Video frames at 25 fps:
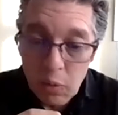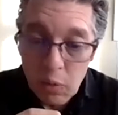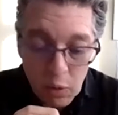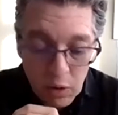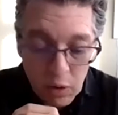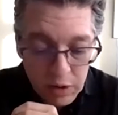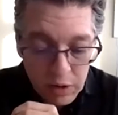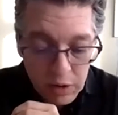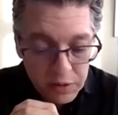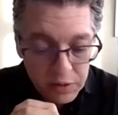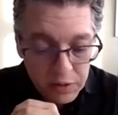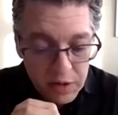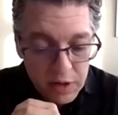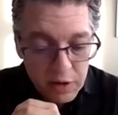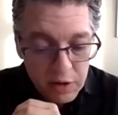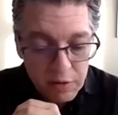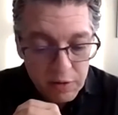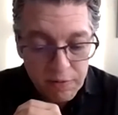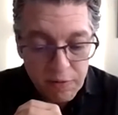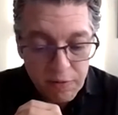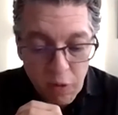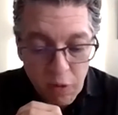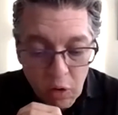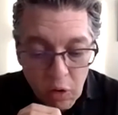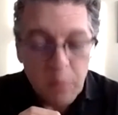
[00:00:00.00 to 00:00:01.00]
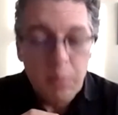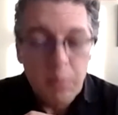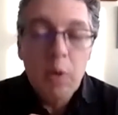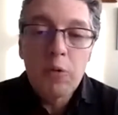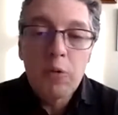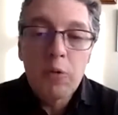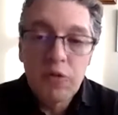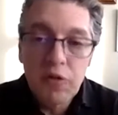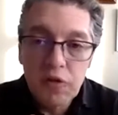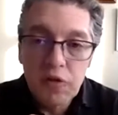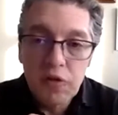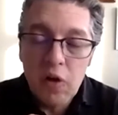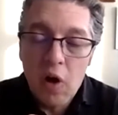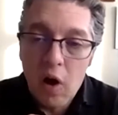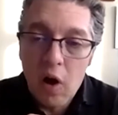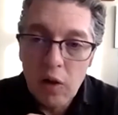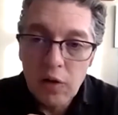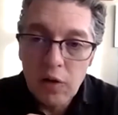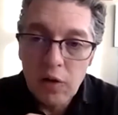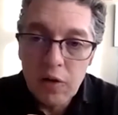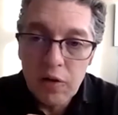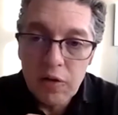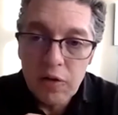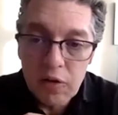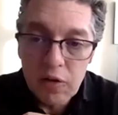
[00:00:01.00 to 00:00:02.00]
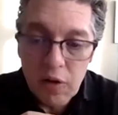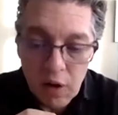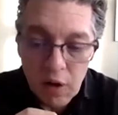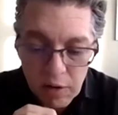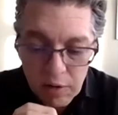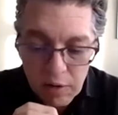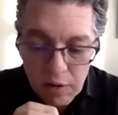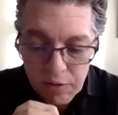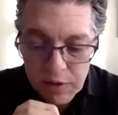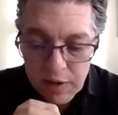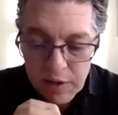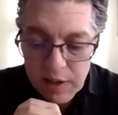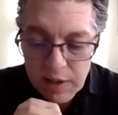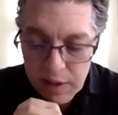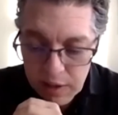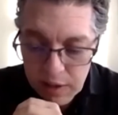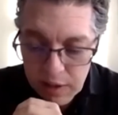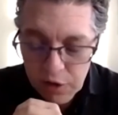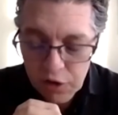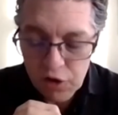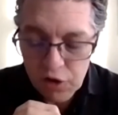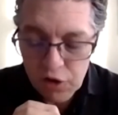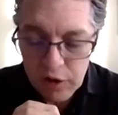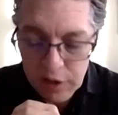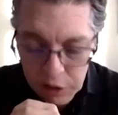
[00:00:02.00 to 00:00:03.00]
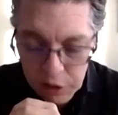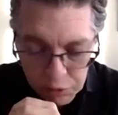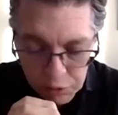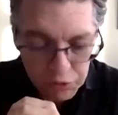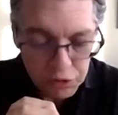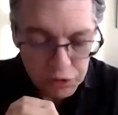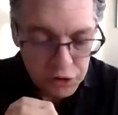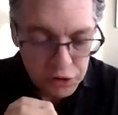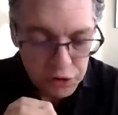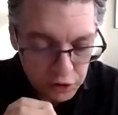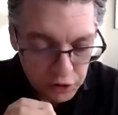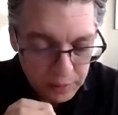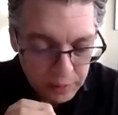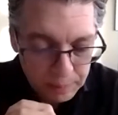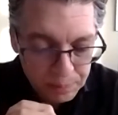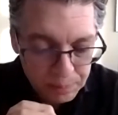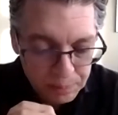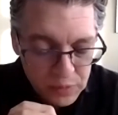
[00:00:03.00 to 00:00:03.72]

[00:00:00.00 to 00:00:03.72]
one of the foremost scholars of Yiddish literature.